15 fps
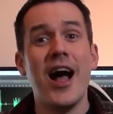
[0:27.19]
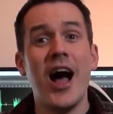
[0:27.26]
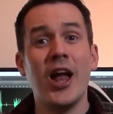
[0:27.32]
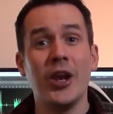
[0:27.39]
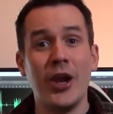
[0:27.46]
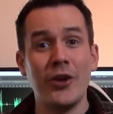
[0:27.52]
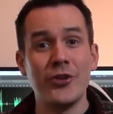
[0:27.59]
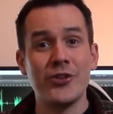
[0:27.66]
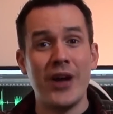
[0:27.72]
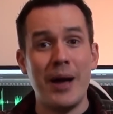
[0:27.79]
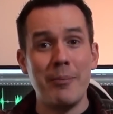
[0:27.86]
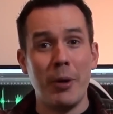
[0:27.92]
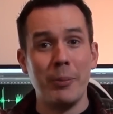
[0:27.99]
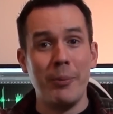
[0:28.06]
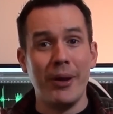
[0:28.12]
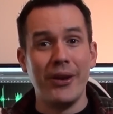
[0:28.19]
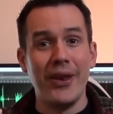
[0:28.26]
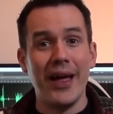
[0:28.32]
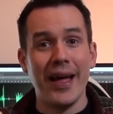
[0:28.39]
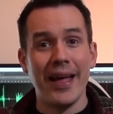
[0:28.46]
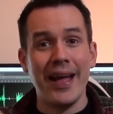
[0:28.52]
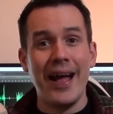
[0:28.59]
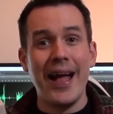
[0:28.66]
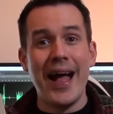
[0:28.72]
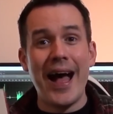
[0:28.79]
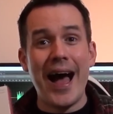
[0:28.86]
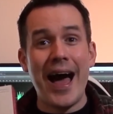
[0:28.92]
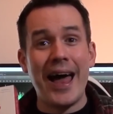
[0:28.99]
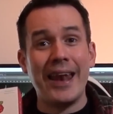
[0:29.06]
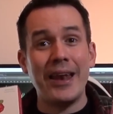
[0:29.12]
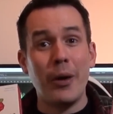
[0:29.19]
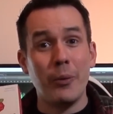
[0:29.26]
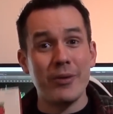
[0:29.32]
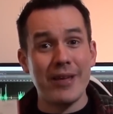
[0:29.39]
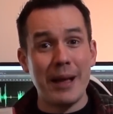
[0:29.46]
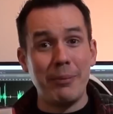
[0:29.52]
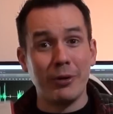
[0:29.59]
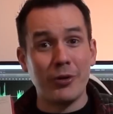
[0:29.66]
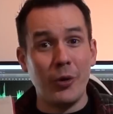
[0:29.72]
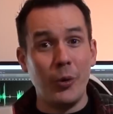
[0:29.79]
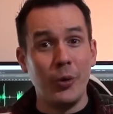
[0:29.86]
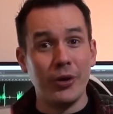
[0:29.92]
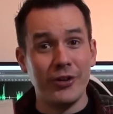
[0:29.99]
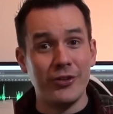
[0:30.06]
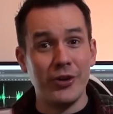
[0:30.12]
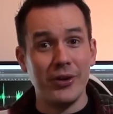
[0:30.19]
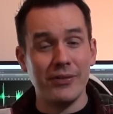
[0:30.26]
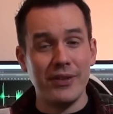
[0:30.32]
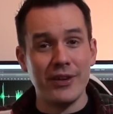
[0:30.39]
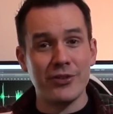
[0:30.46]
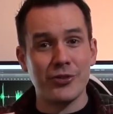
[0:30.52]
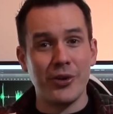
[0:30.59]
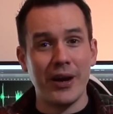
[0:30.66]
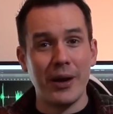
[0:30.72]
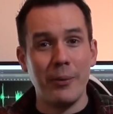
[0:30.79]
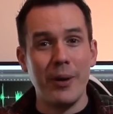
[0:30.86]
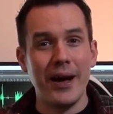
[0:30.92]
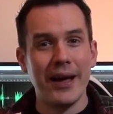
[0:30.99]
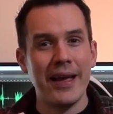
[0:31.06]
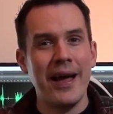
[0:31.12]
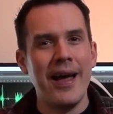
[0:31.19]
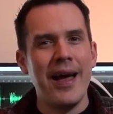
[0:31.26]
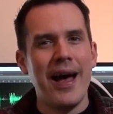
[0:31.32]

at lunchtime on Monday and was able to order two of these straight away.